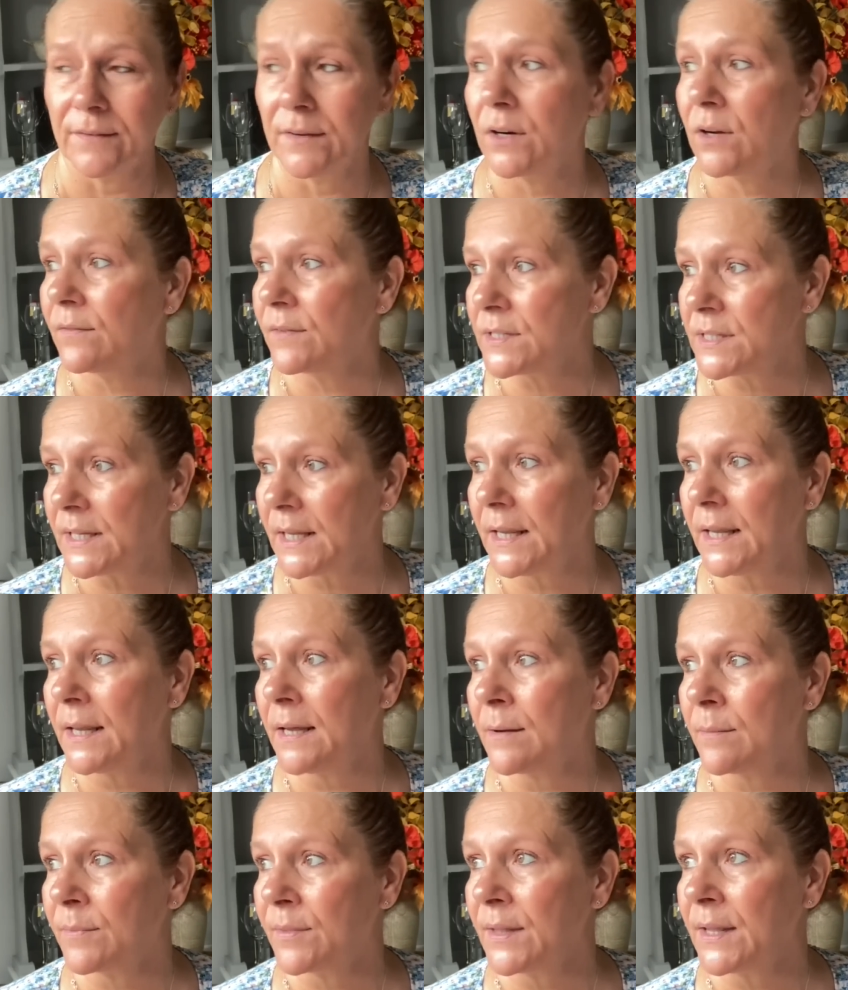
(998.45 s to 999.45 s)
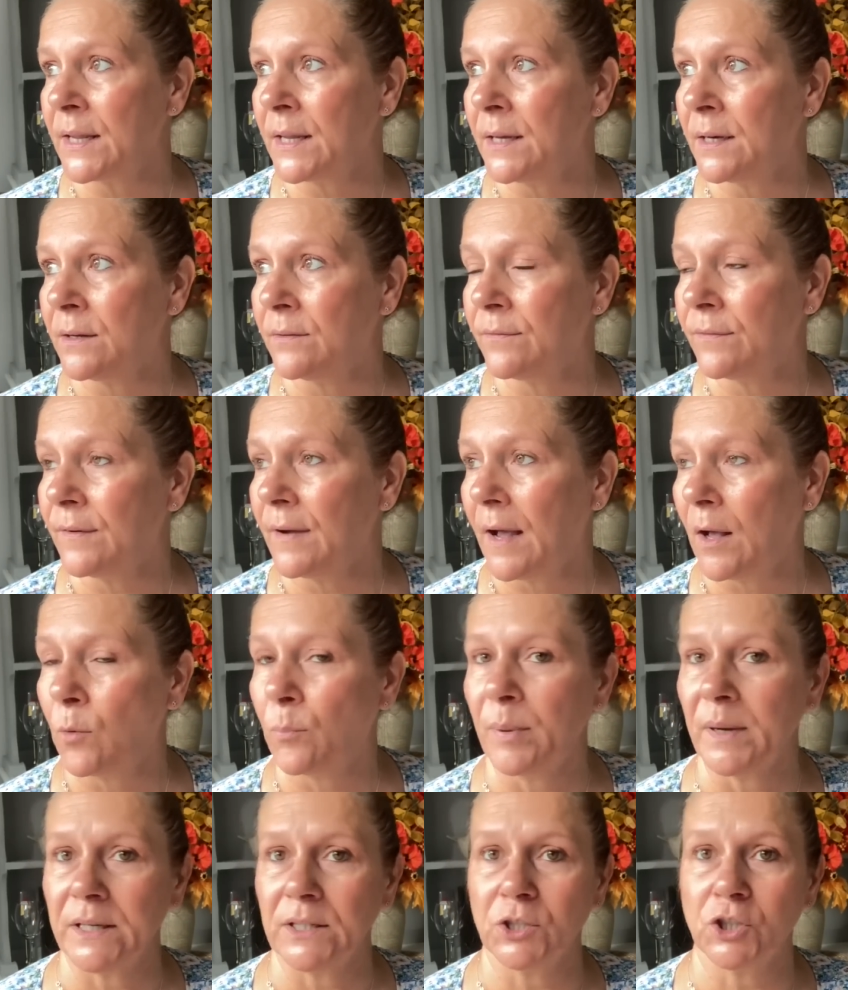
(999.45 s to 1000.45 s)
And obviously, I'm thinking of
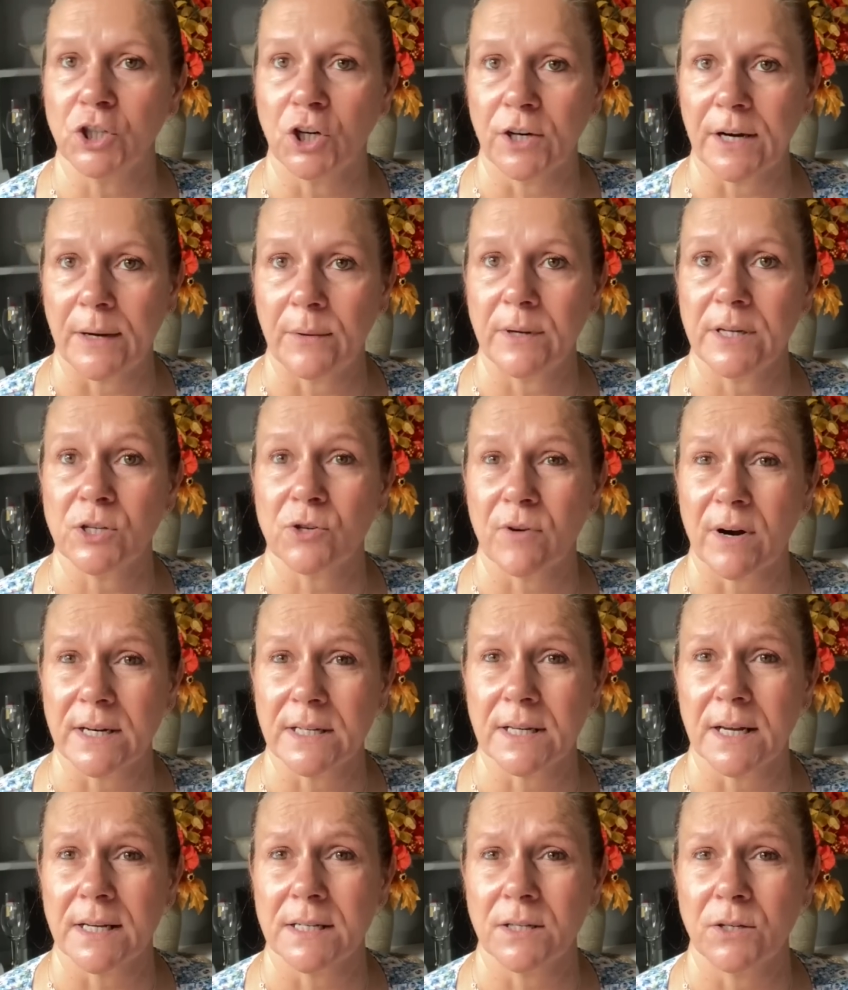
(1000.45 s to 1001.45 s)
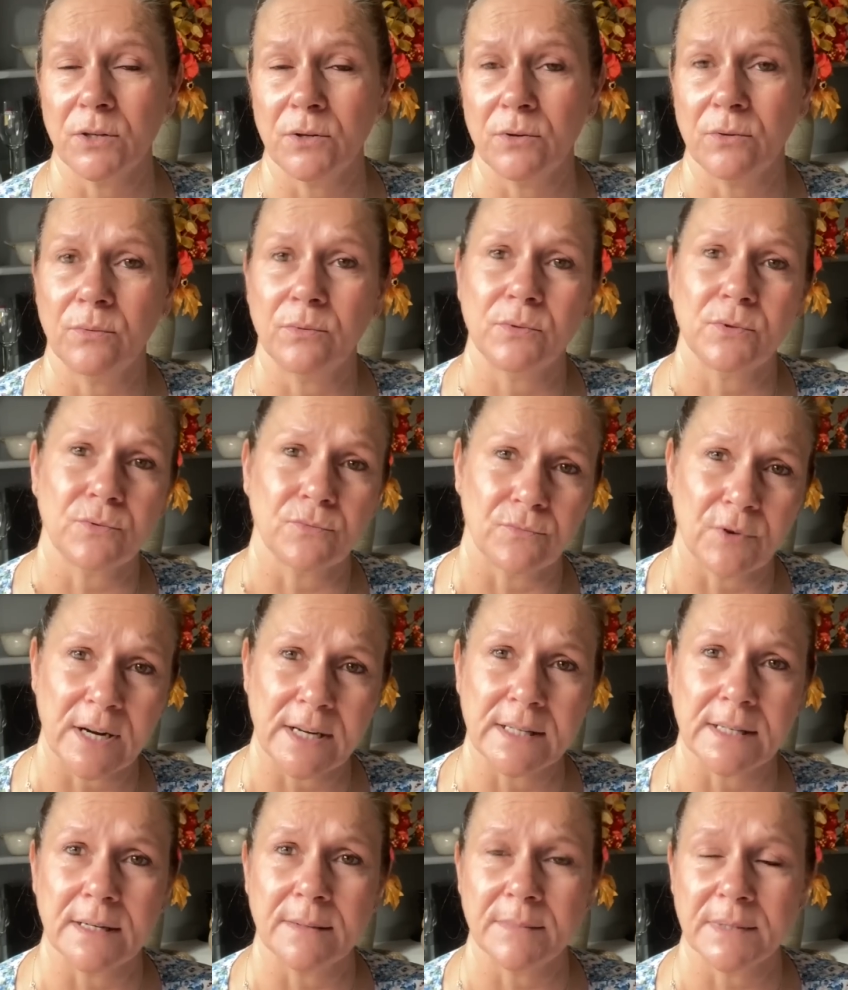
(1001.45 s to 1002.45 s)
helping John out, his granddad, who's
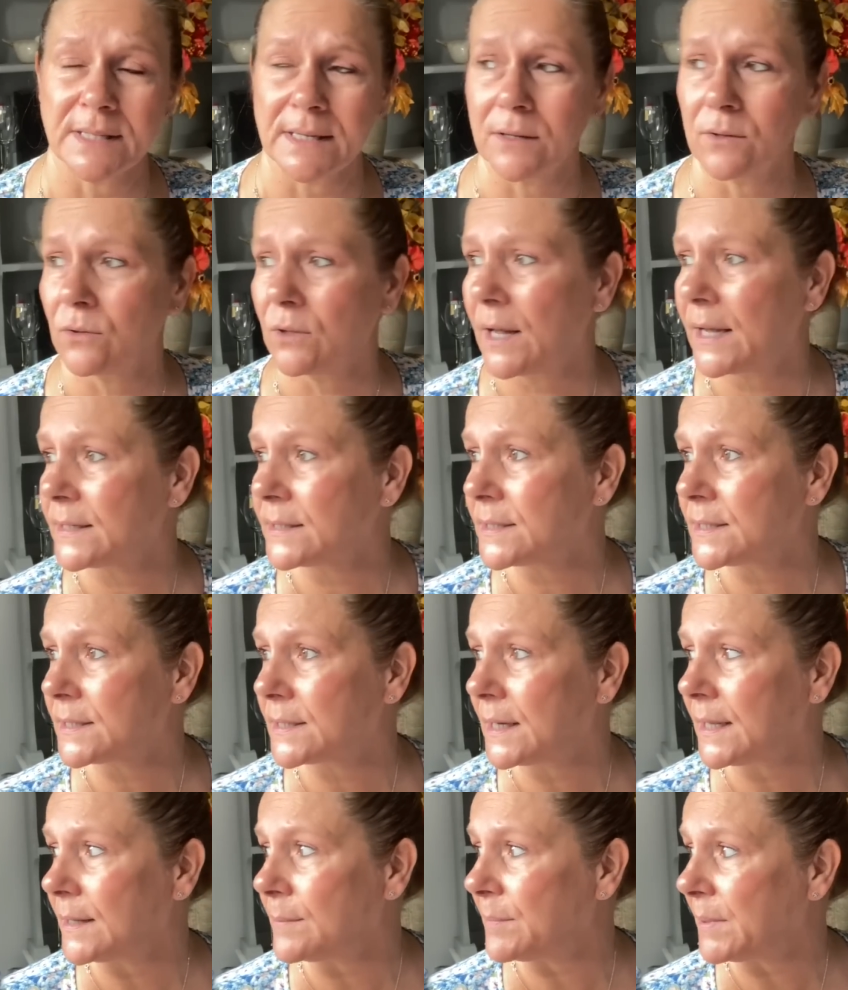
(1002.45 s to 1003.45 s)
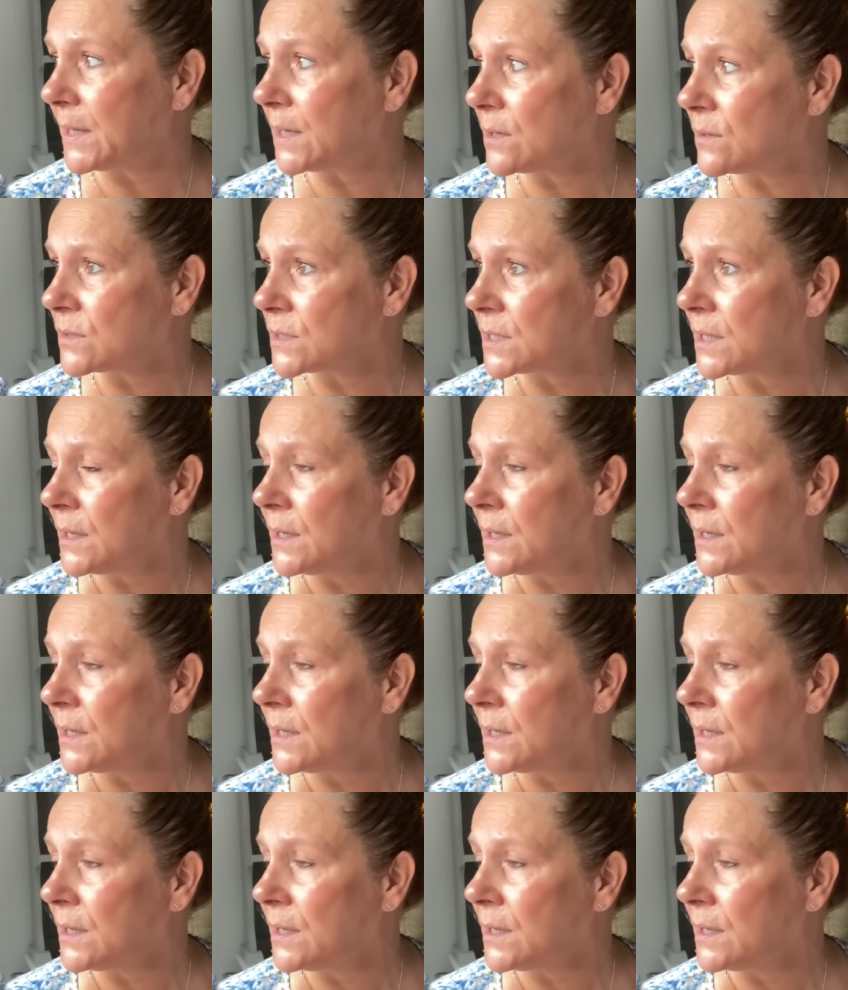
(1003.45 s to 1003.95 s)
raising him single-handedly because,